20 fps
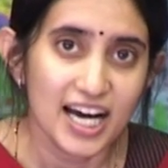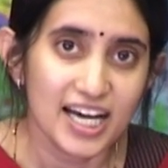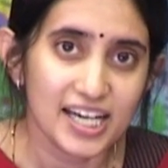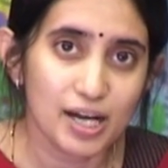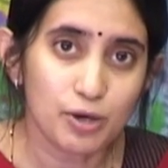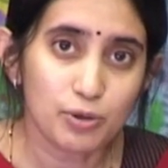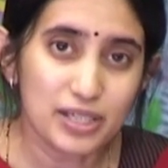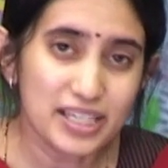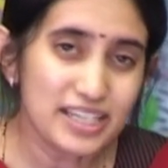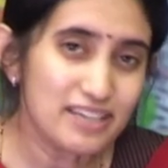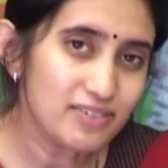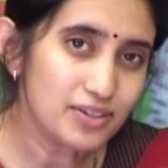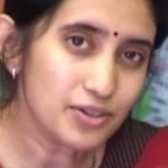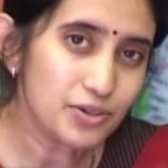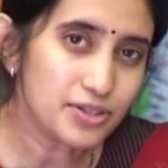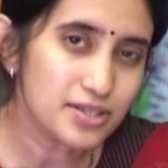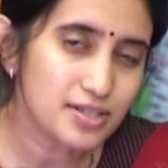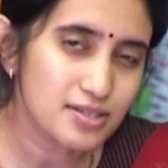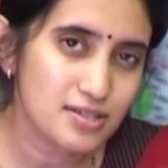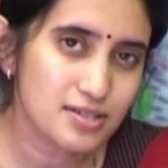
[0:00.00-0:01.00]
Now, even
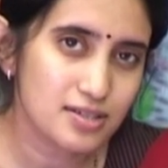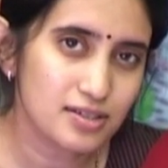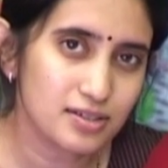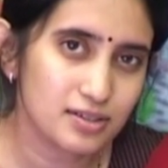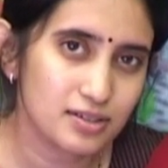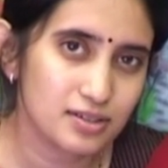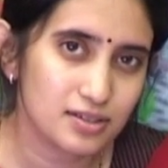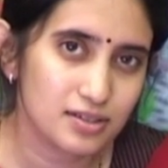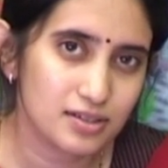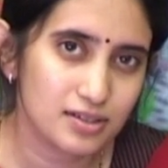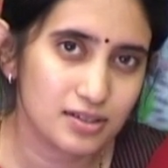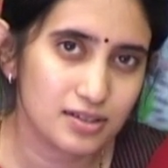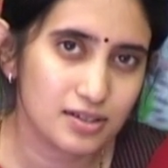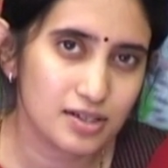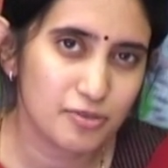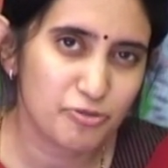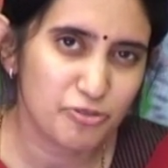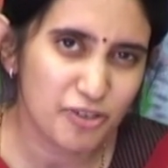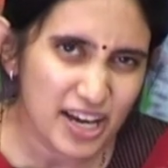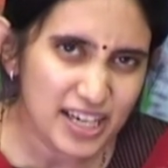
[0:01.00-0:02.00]
though this is an
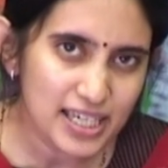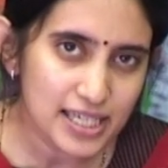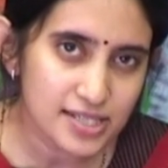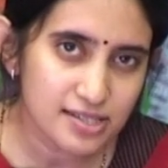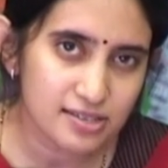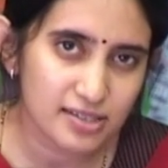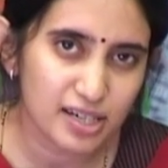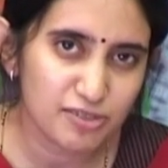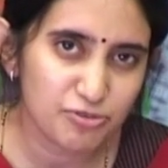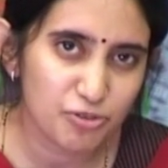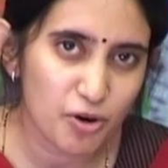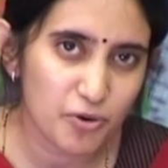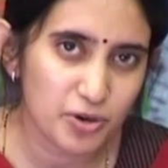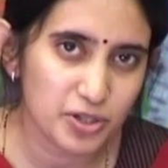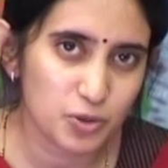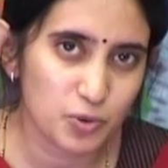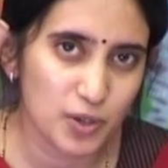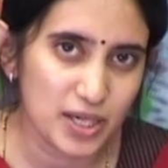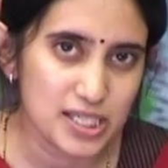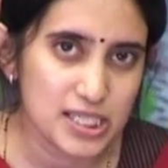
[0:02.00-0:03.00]
a fairly
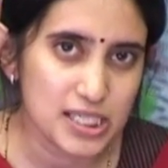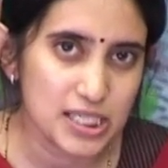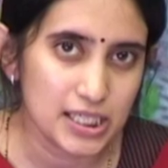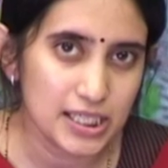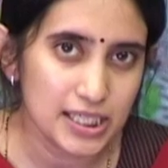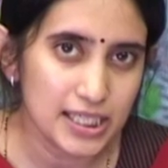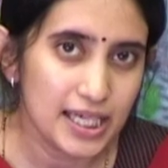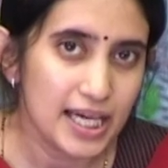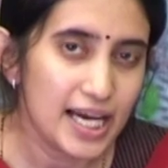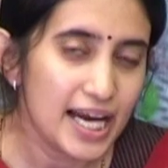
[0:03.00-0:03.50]
straightforward question,